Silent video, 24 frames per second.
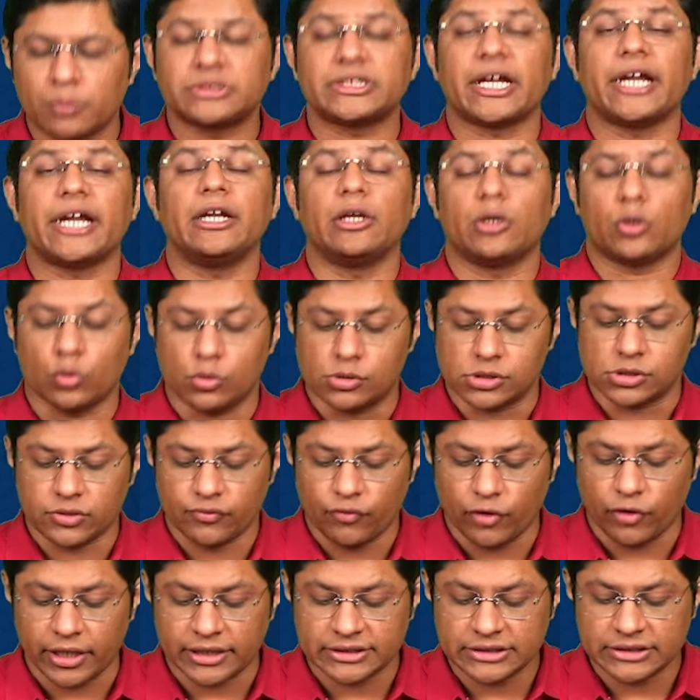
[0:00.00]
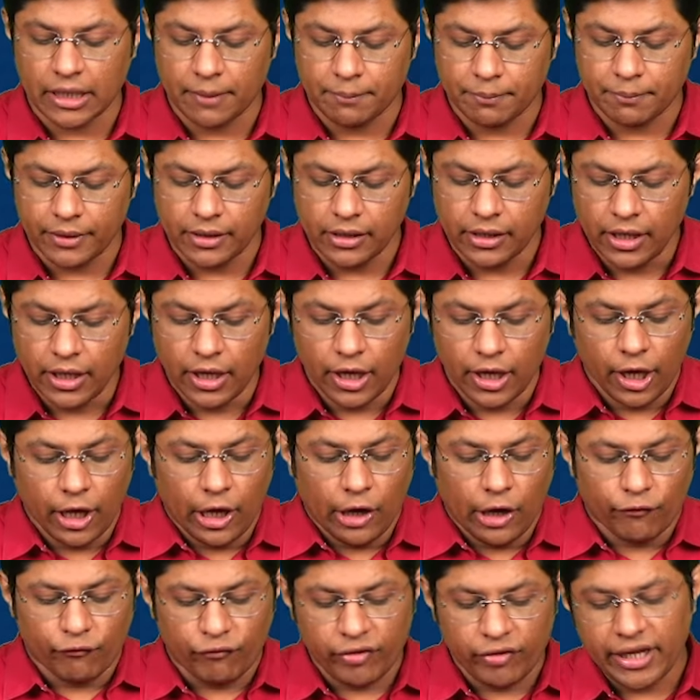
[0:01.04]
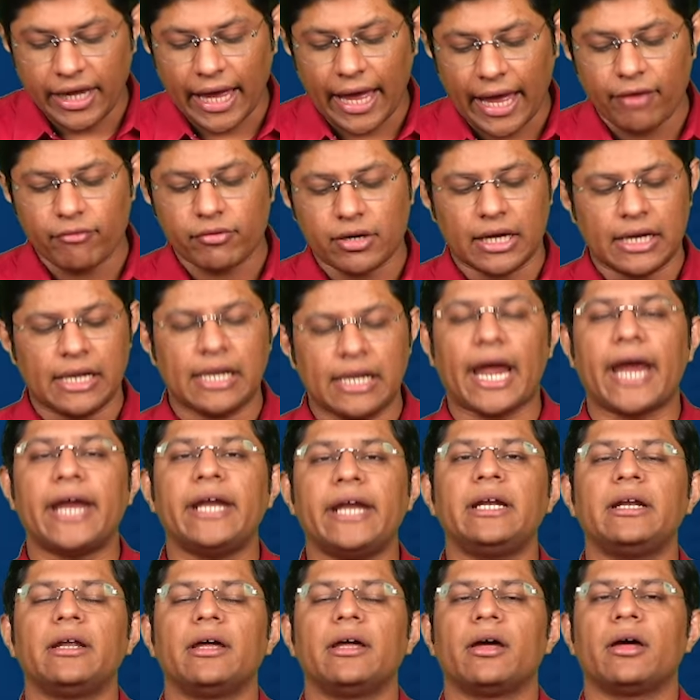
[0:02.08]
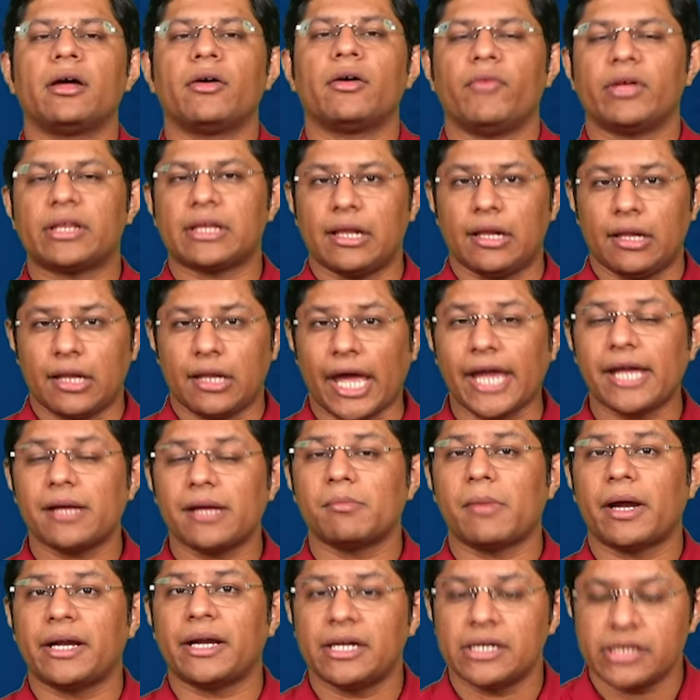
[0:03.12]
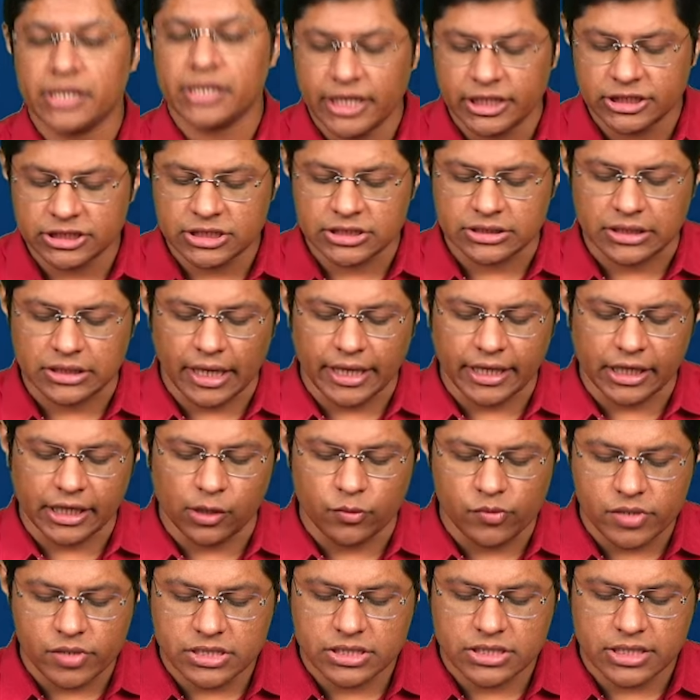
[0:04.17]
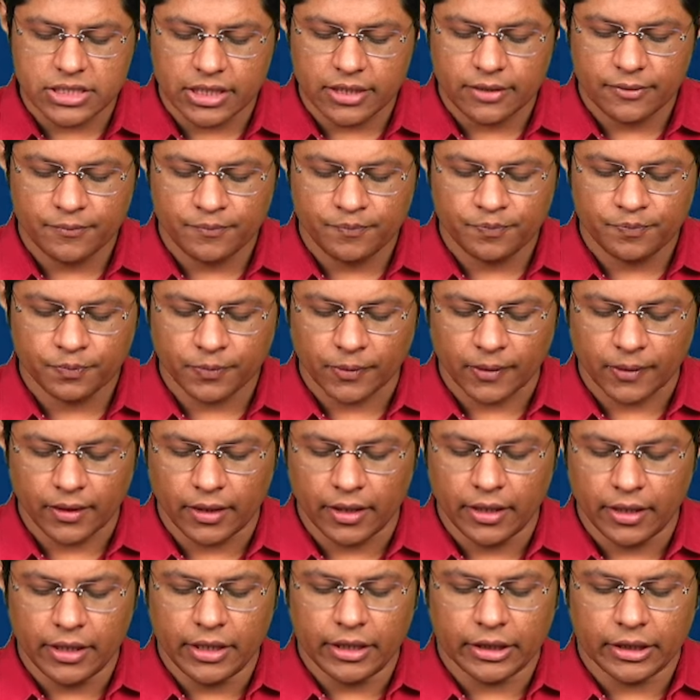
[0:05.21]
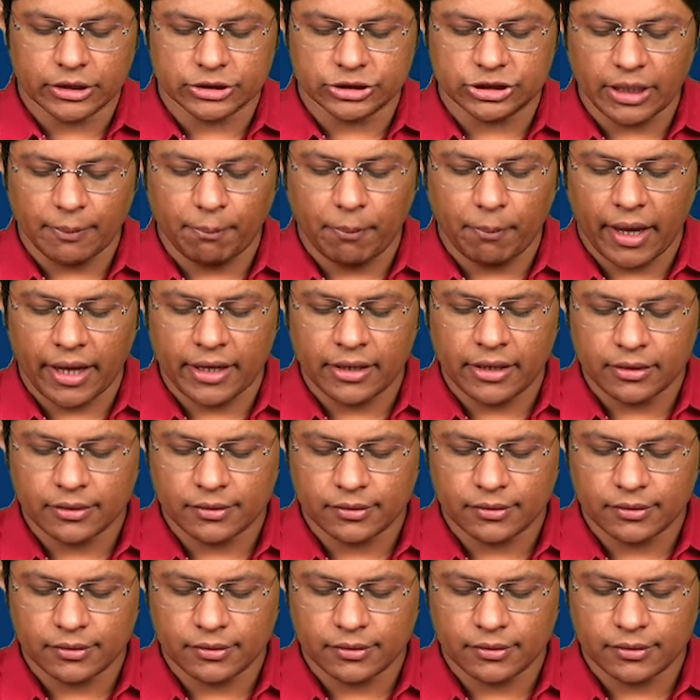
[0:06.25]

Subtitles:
and rules. For example, we have aligned with like-minded nations like USA, Japan,